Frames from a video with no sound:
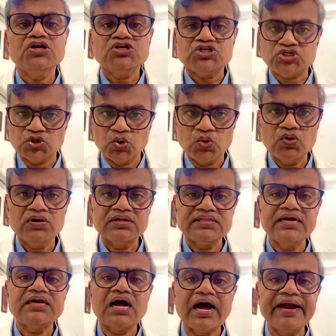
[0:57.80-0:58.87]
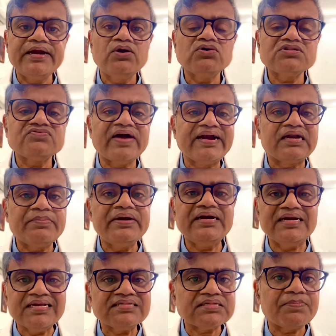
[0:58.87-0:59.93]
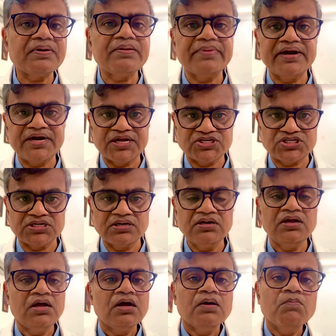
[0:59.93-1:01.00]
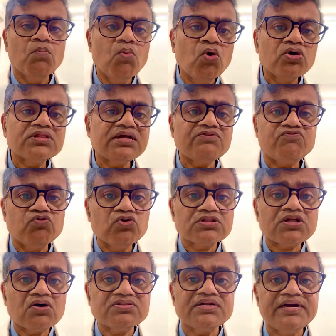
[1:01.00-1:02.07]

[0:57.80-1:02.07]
show that high-dose vitamin D supplementation, more than 4,000